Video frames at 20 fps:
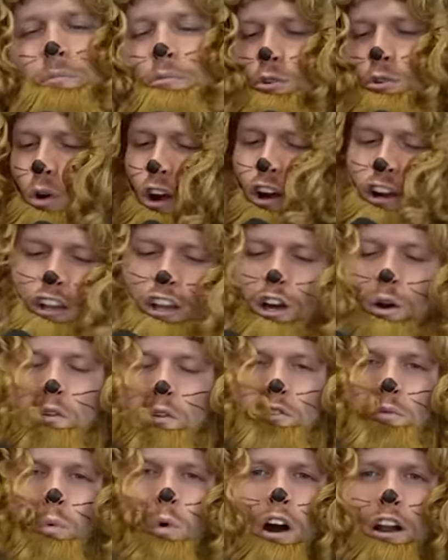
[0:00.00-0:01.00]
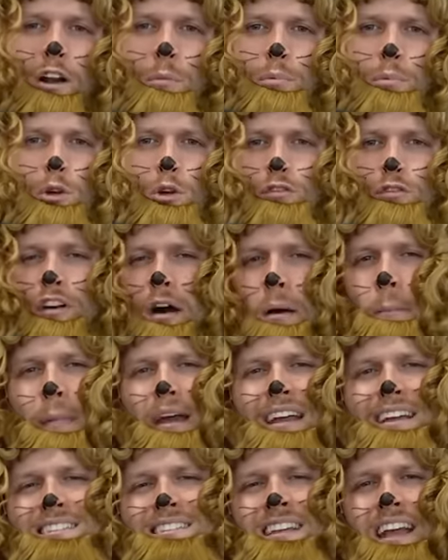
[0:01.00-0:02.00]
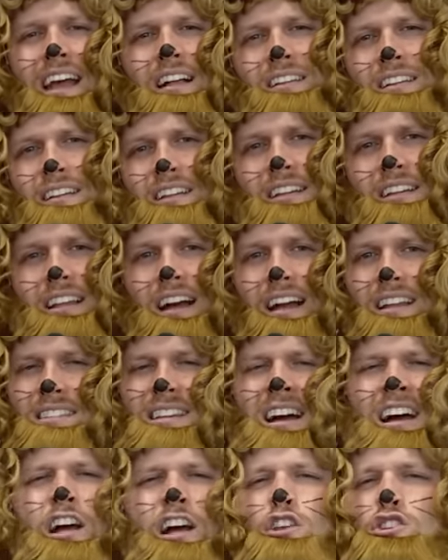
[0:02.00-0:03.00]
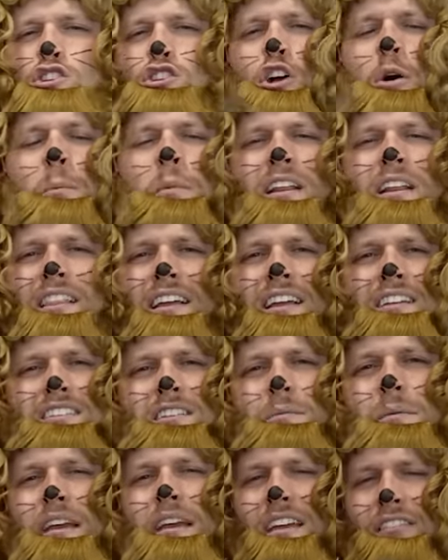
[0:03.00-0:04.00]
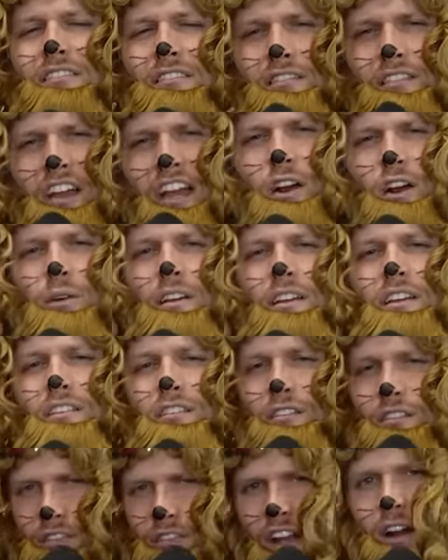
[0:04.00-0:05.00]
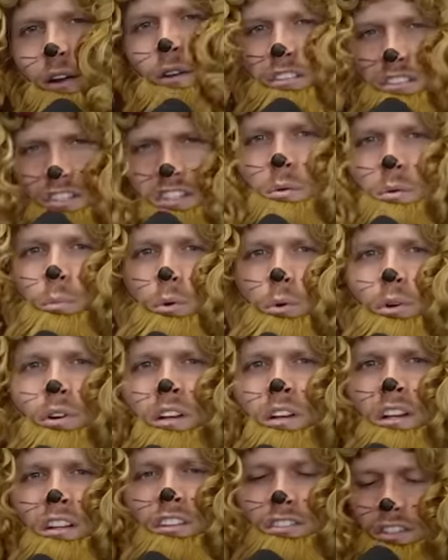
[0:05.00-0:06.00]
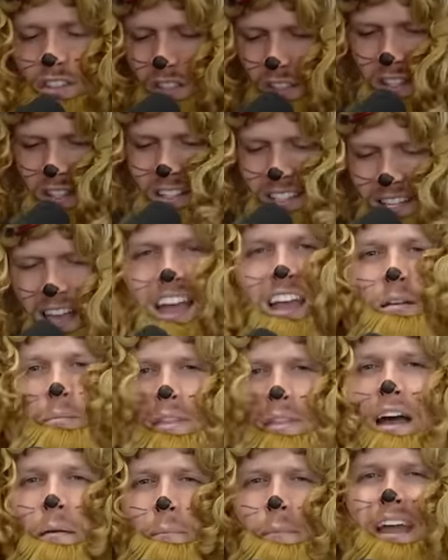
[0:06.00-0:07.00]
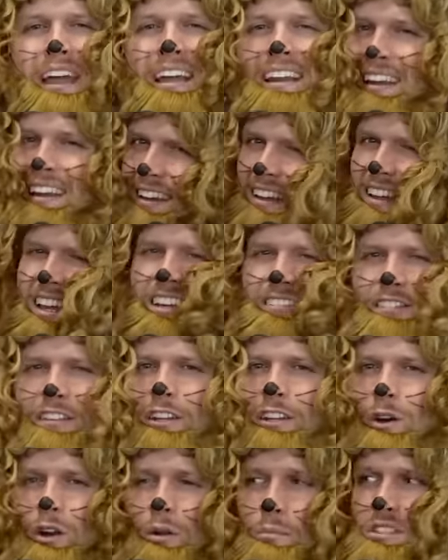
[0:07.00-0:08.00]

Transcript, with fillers: You already know it's waterproof, amazing LED lights, so many things to make it very, very simple to tame that mane, if you know what I'm